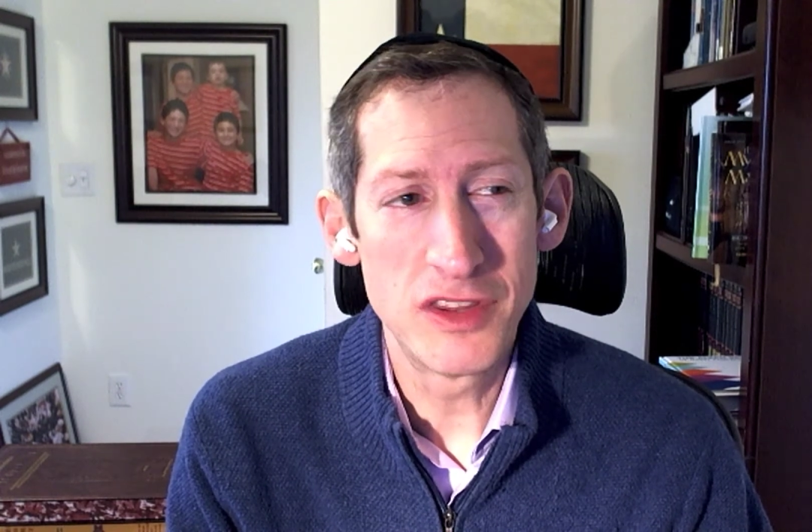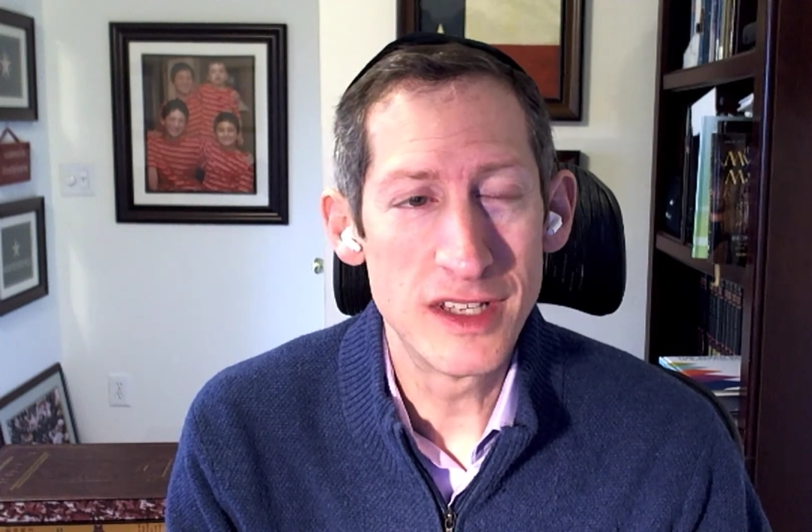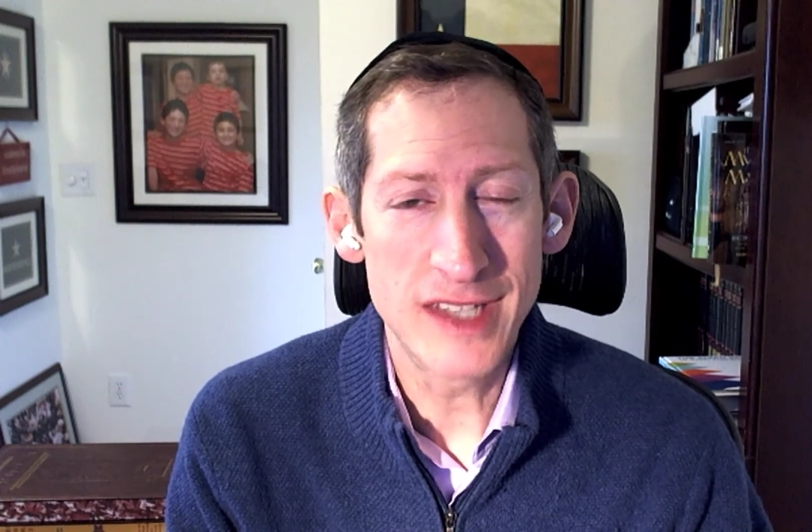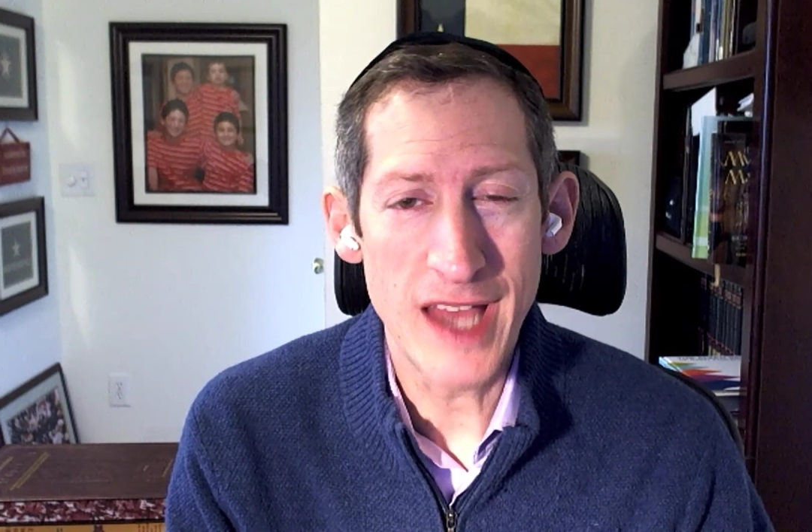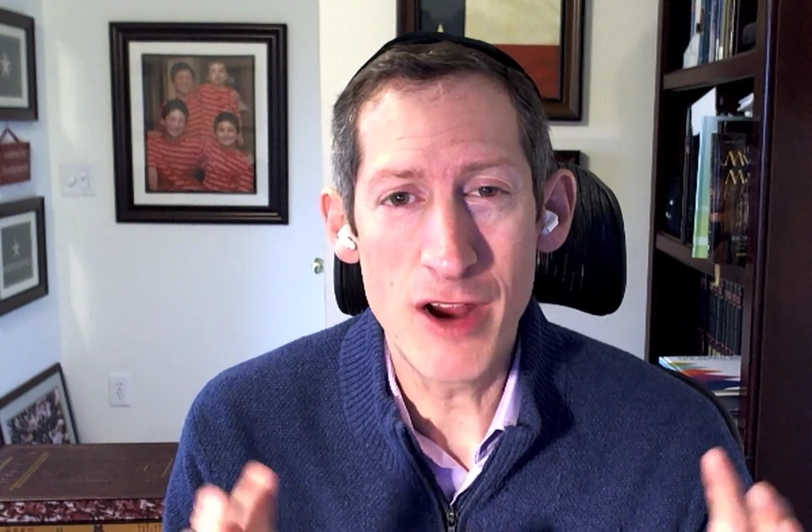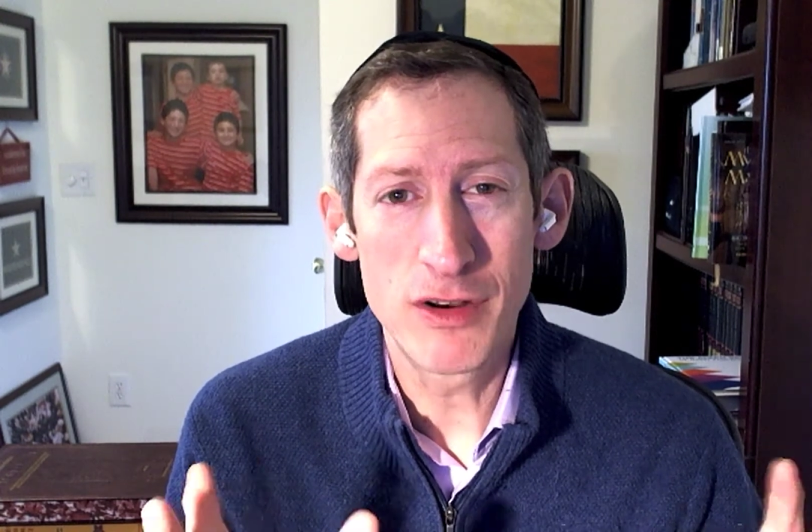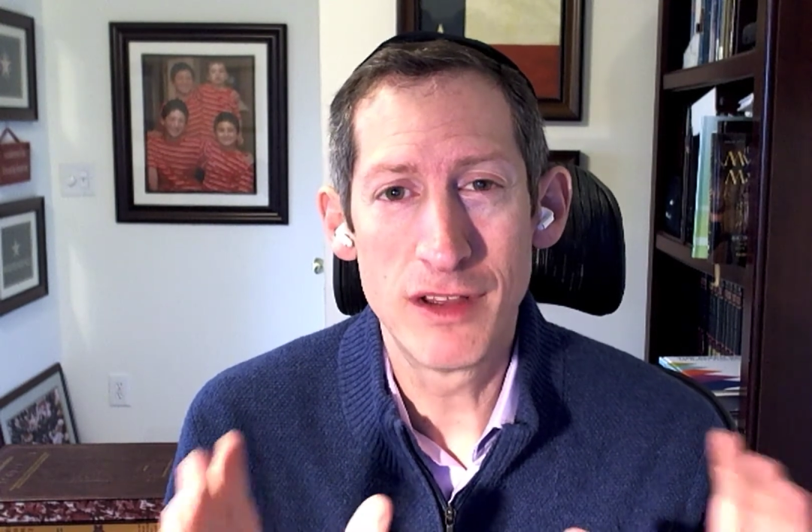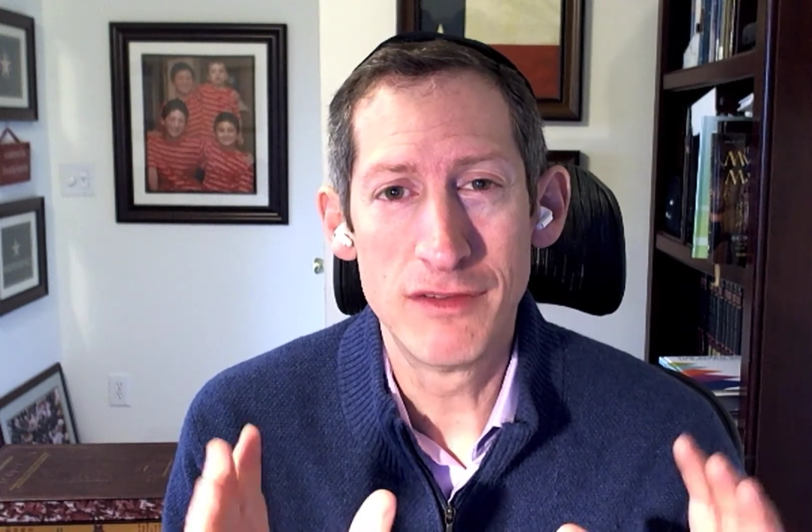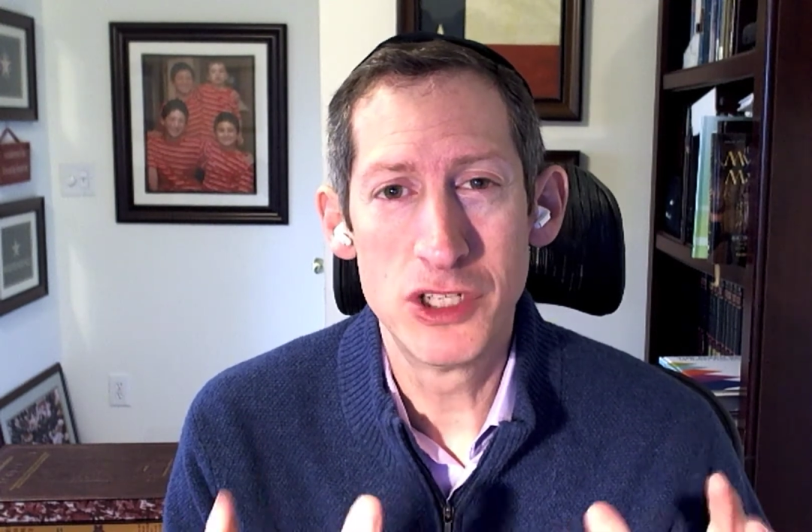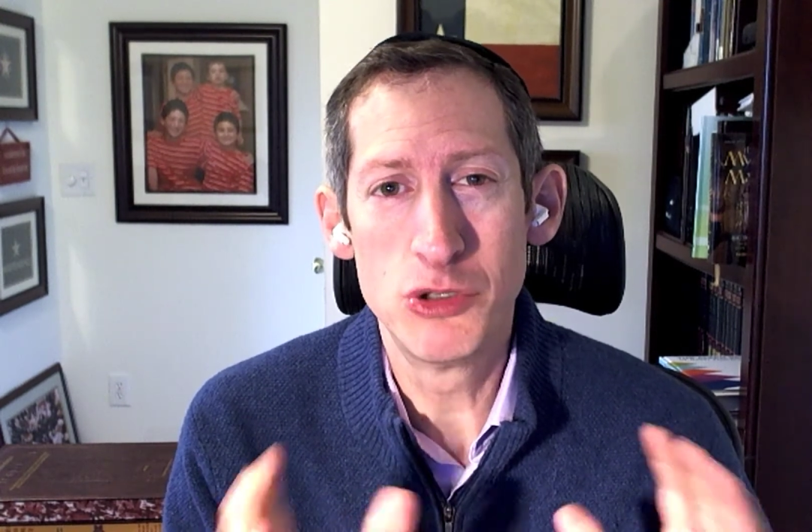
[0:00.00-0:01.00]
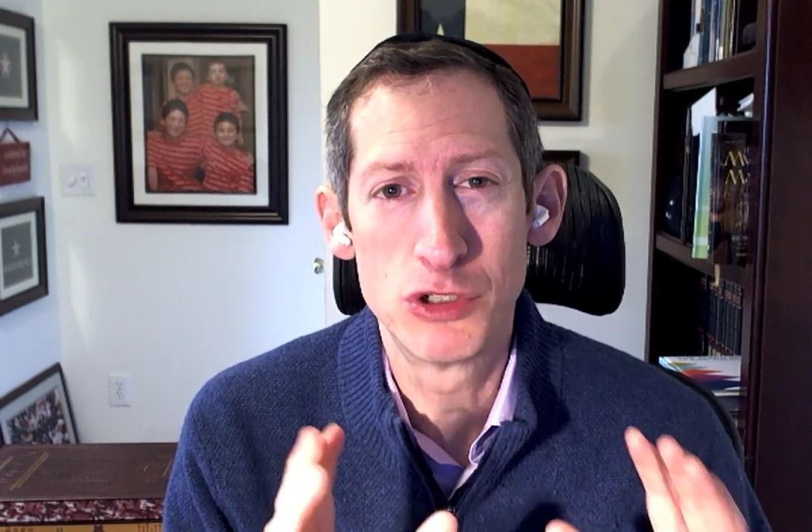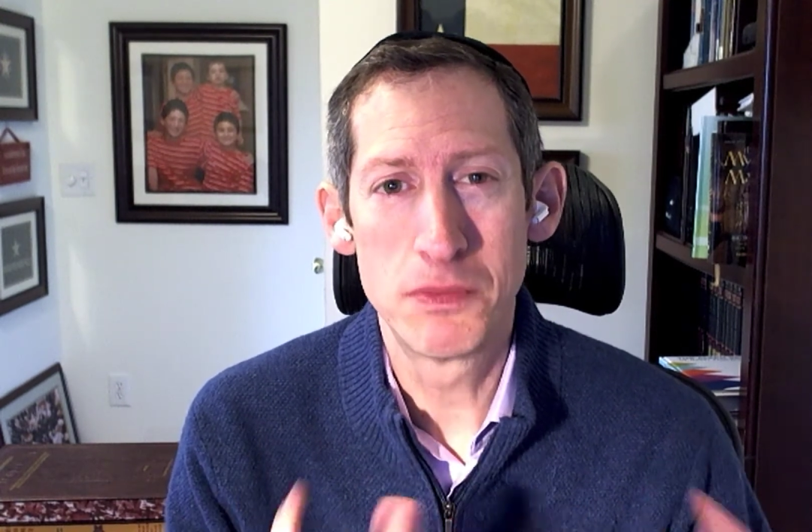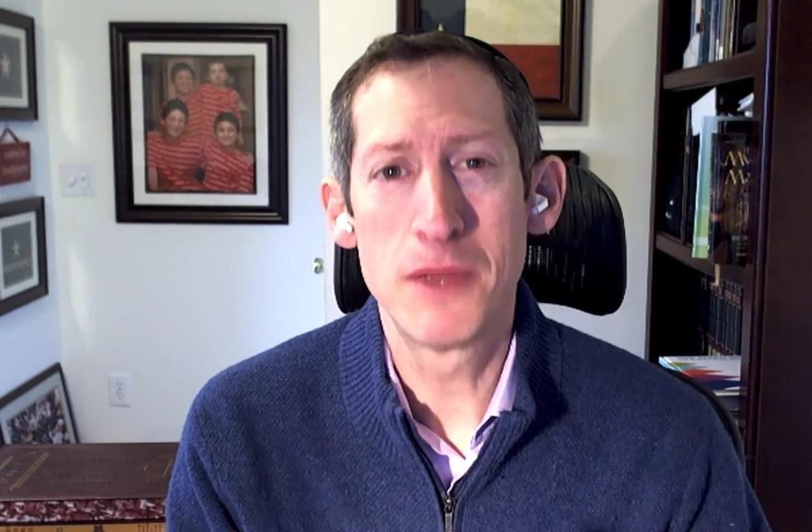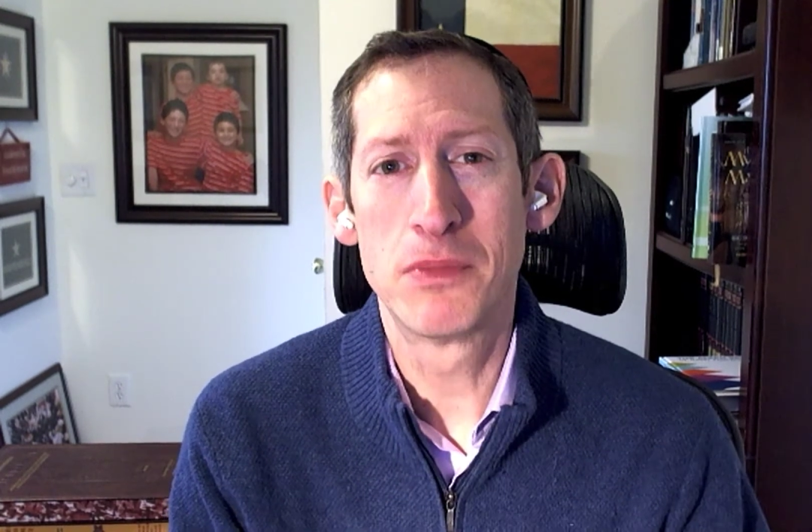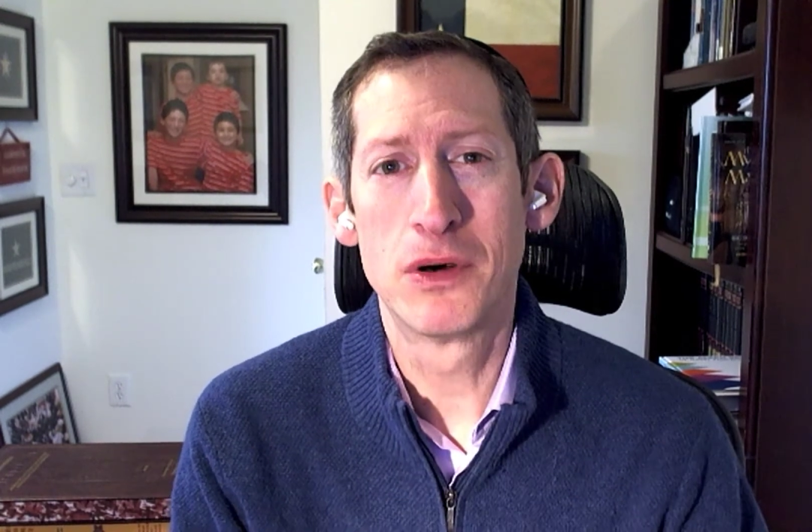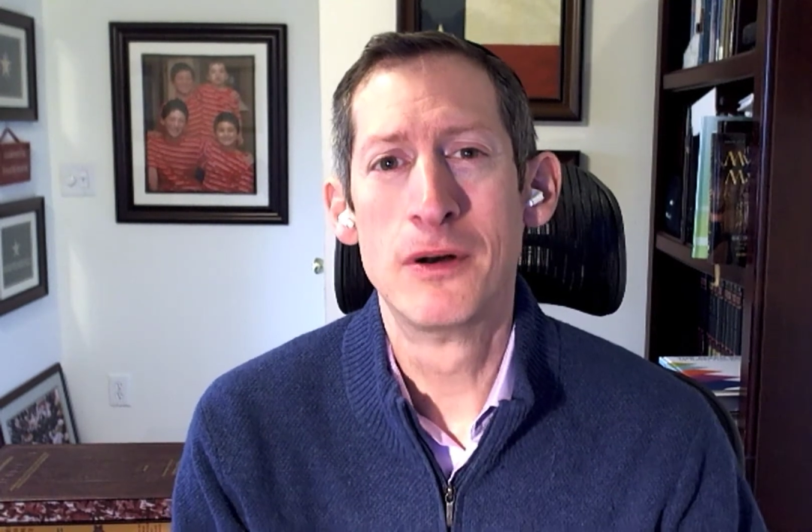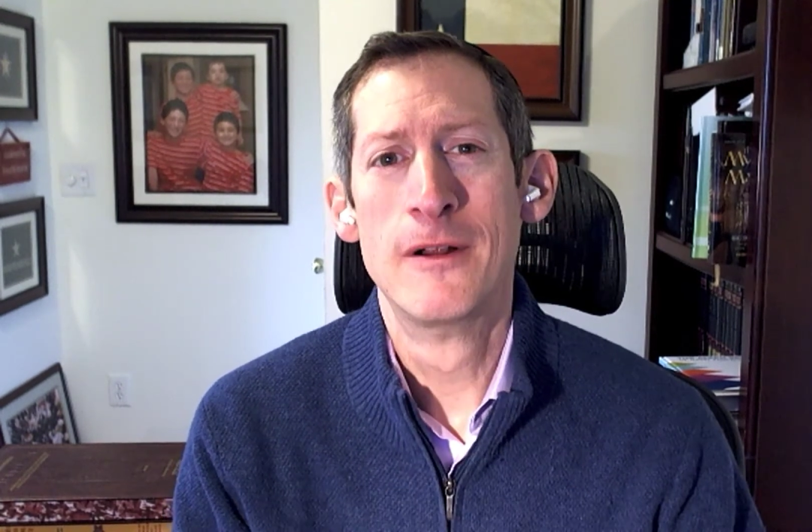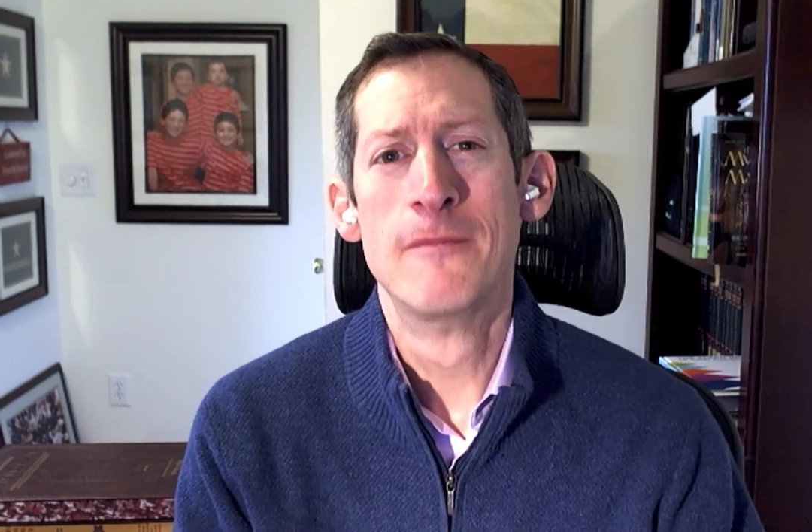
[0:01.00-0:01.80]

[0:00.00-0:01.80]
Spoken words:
entirety of the Jewish people,